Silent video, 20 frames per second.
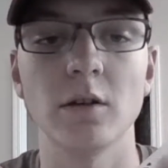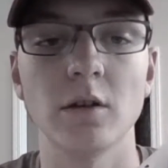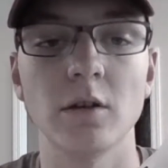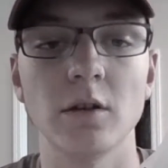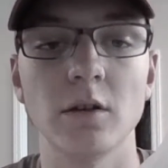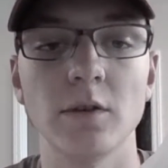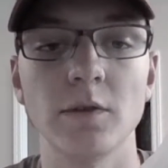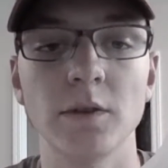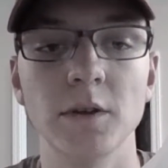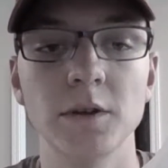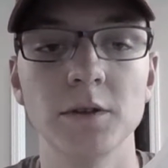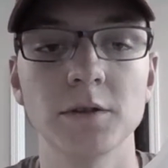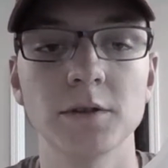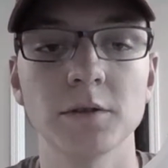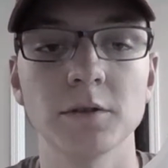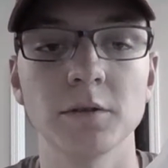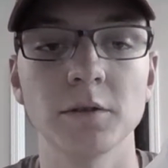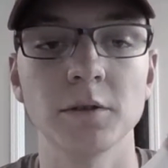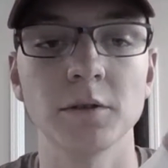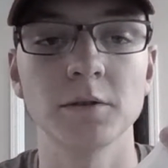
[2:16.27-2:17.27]
these
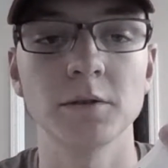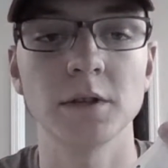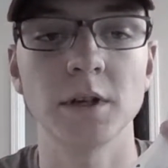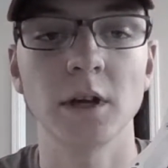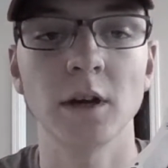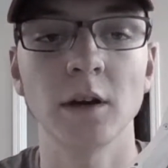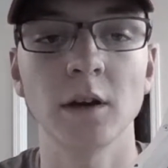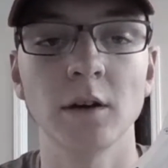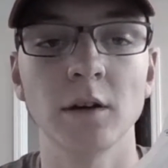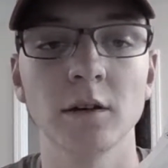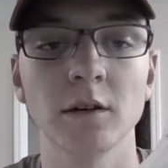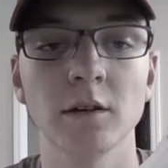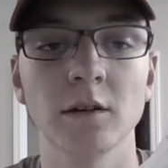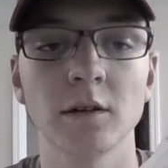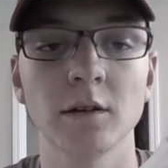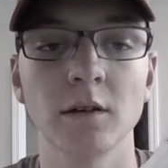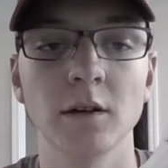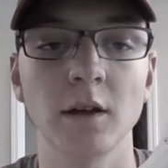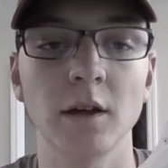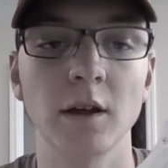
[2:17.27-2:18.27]
screws here,
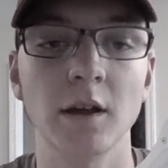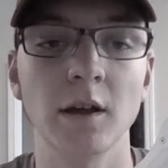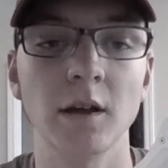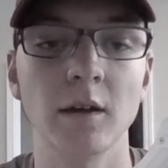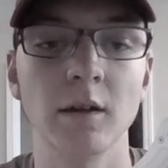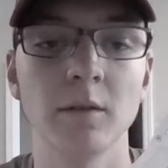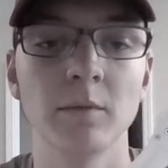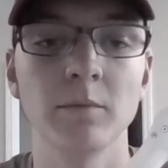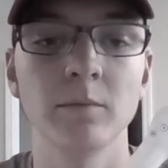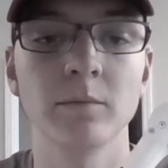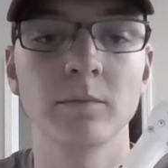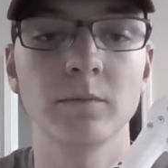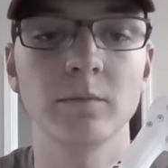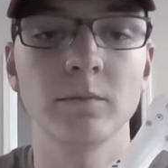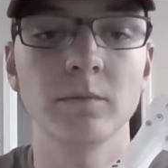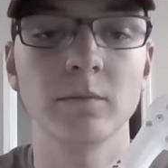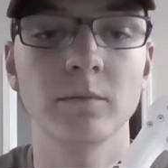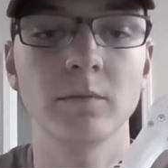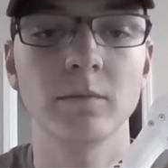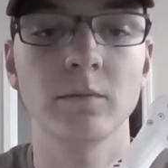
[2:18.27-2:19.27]
and
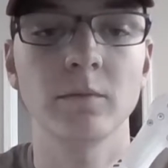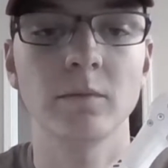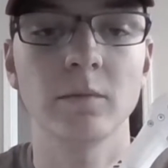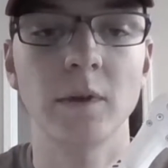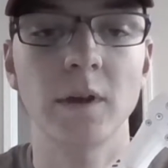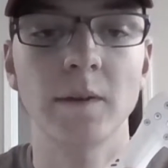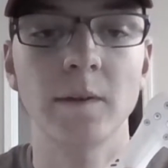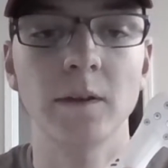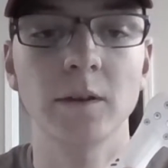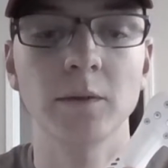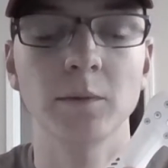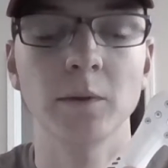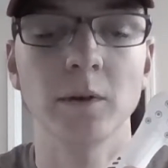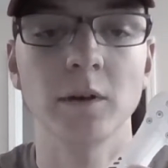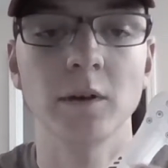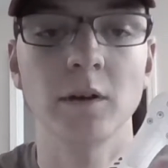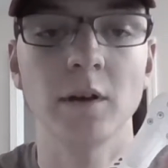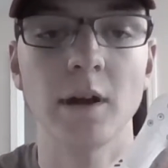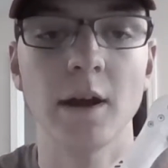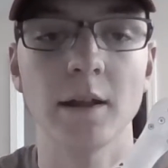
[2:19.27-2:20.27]
this one,
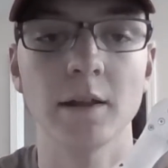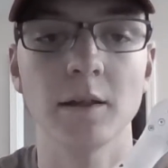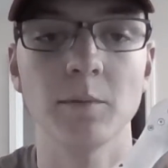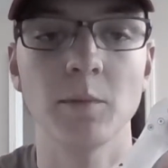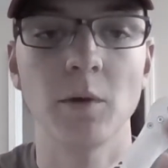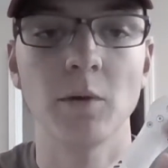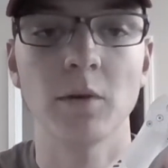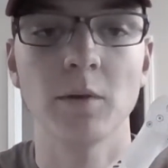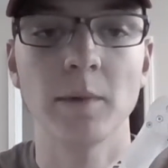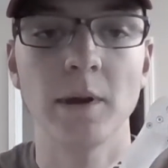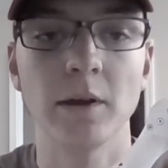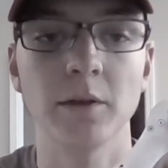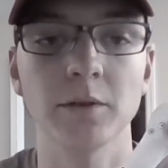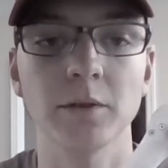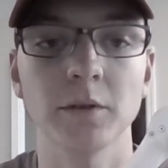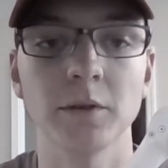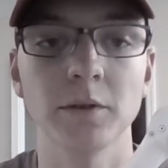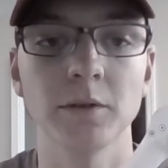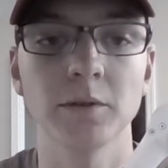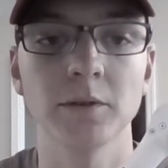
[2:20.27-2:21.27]
not the motor mount
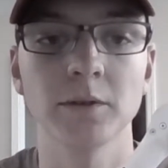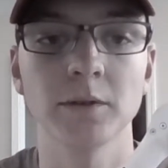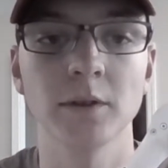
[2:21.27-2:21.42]
screws.